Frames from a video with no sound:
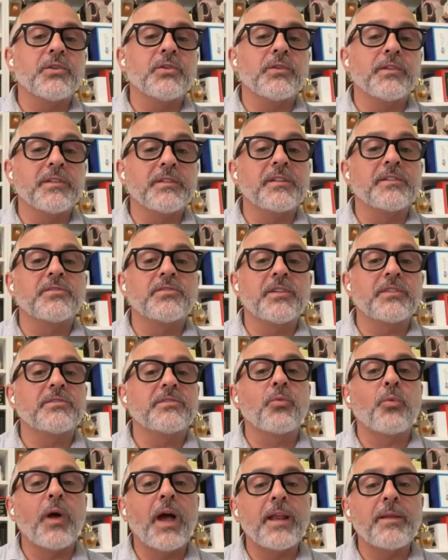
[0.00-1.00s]
This is just the
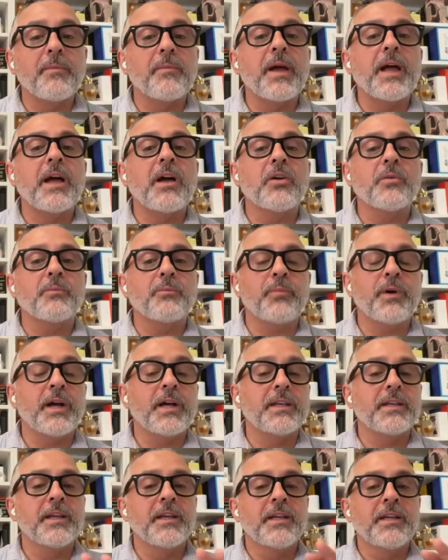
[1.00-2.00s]
right amount, but
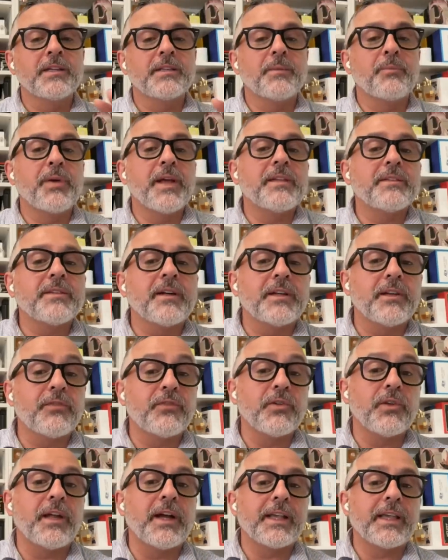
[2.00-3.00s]
depends on if
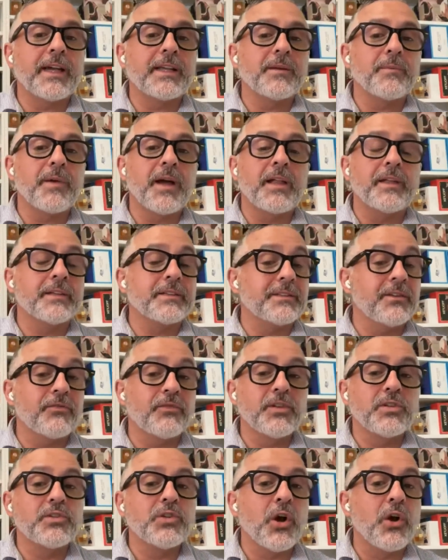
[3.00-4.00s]
you like animalics. If
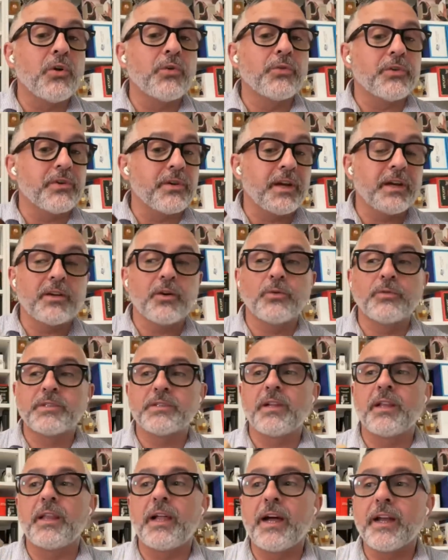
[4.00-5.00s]
you don't, you're not going to
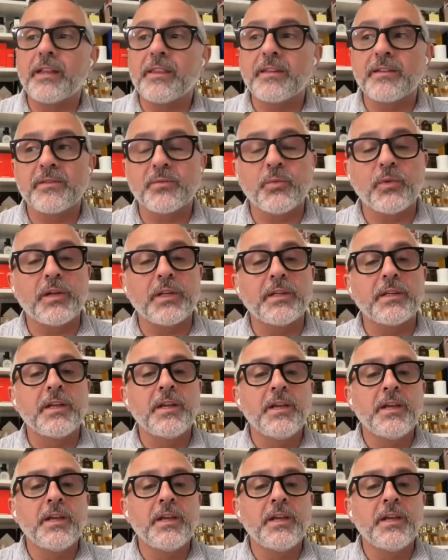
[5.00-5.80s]
like this one.